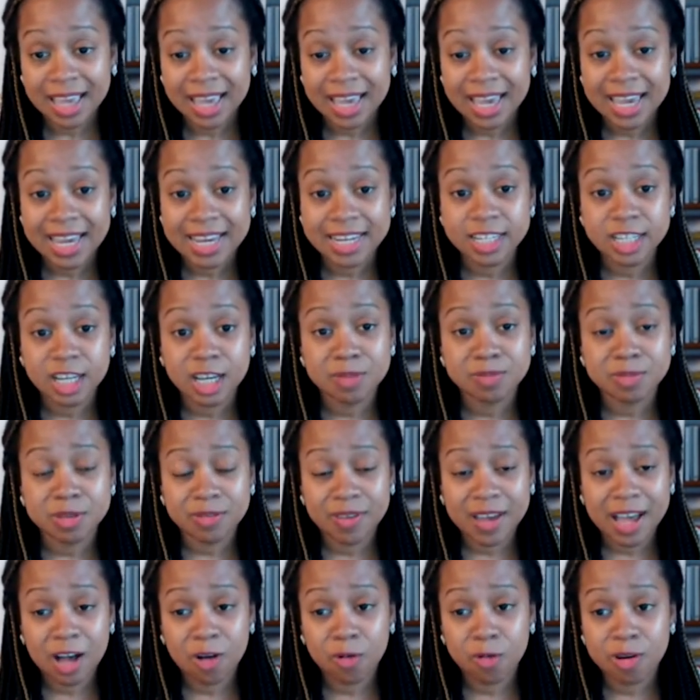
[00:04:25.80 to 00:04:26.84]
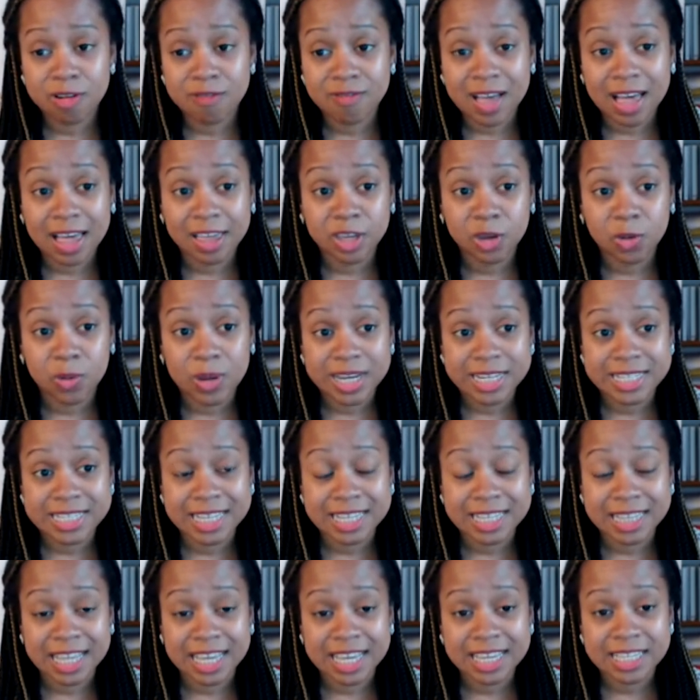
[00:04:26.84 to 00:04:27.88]
In terms of how we're
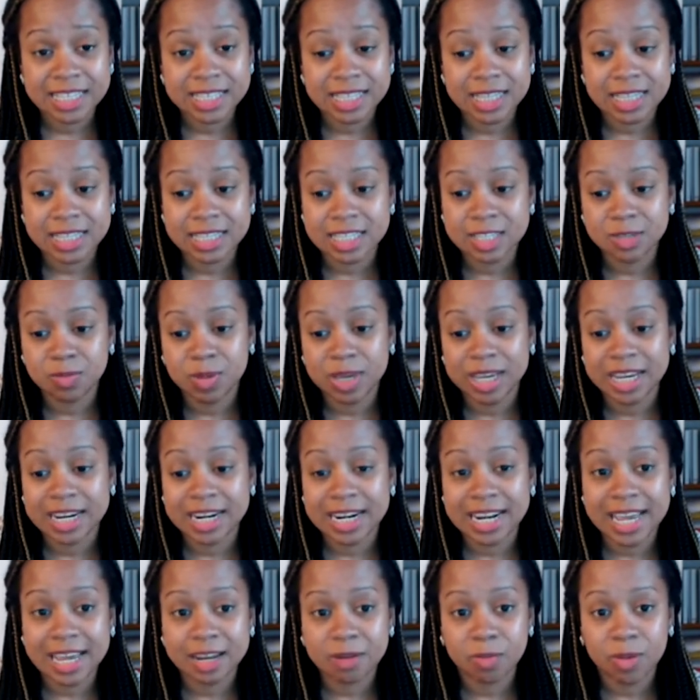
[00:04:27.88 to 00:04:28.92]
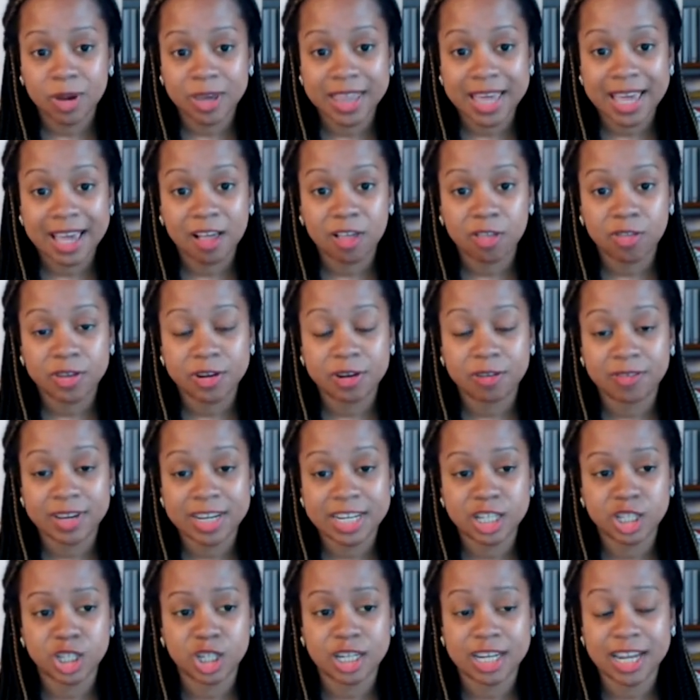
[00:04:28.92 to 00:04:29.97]
evaluating this, so this is being led by the Health
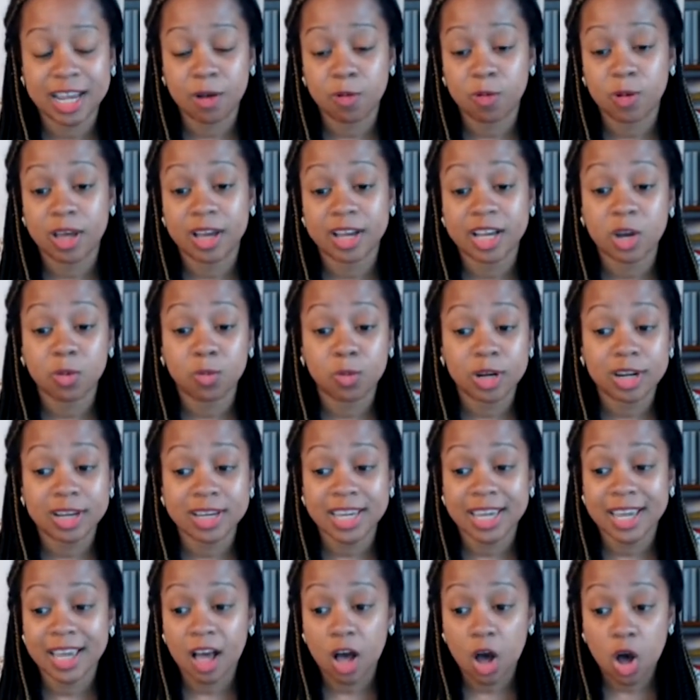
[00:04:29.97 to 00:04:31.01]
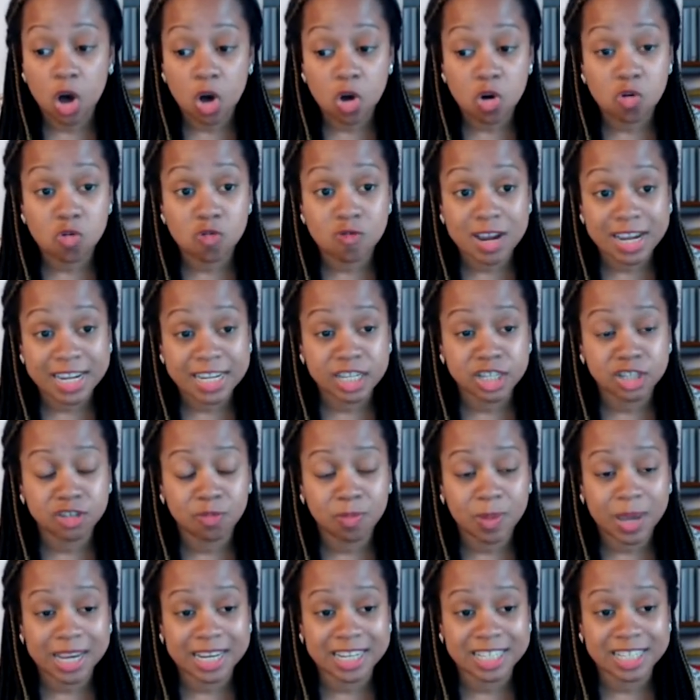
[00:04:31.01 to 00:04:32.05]
Innovation Network, and we're looking at a whole range of
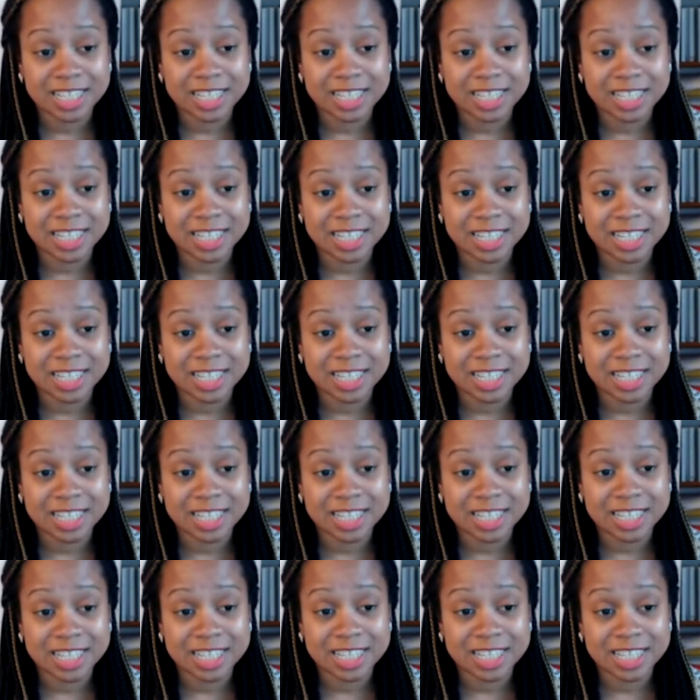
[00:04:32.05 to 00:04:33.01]
patient outcomes.